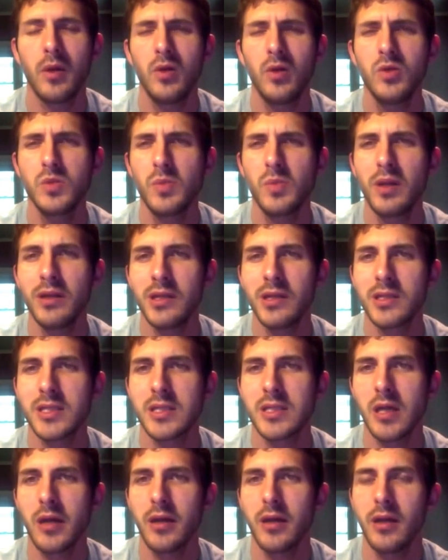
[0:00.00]
Who's been in the
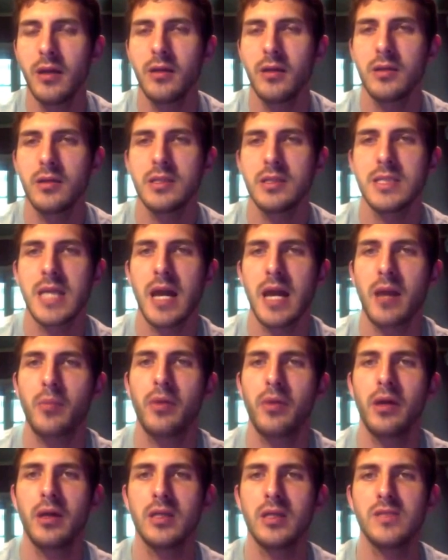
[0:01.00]
study? Zach,
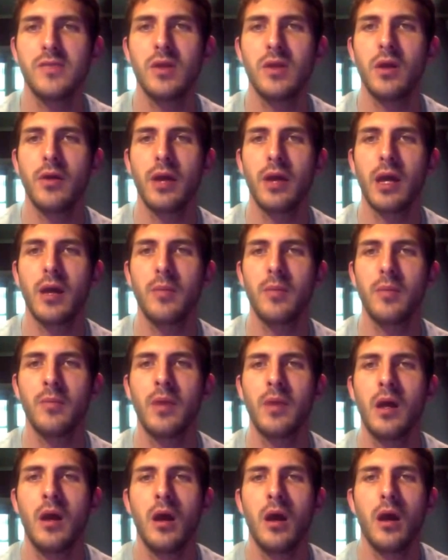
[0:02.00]
playing his video game.
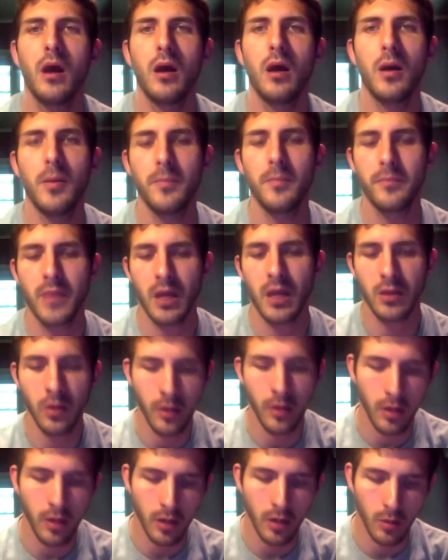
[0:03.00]
I
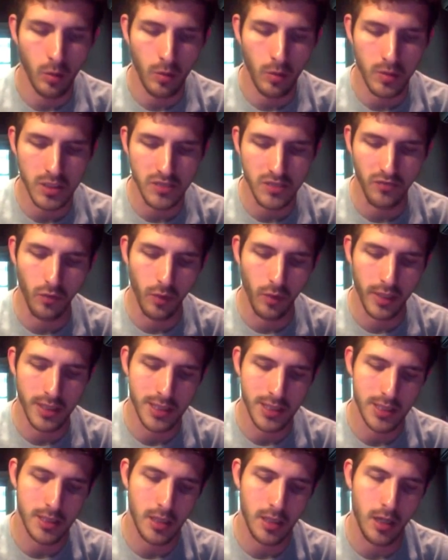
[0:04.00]
thought I heard a woman's
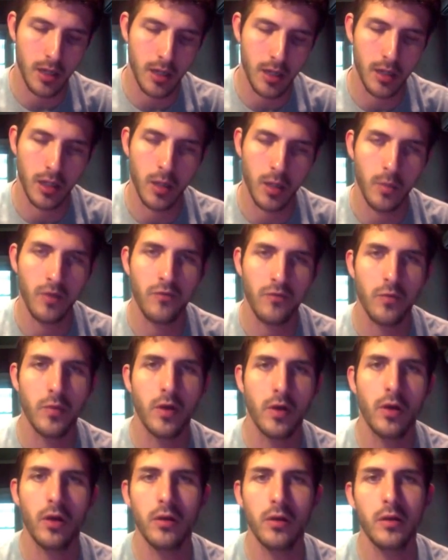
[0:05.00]
voice coming from
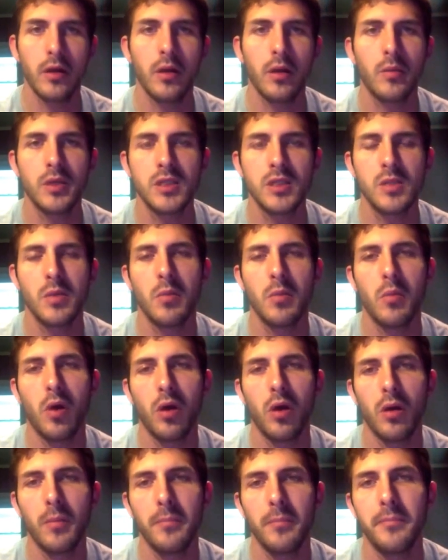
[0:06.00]
there earlier. It must have been
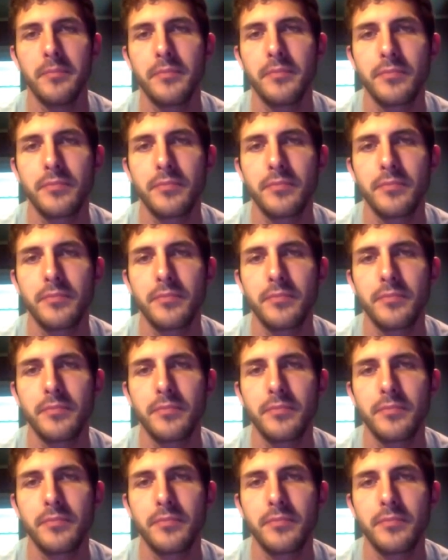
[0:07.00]
Mom.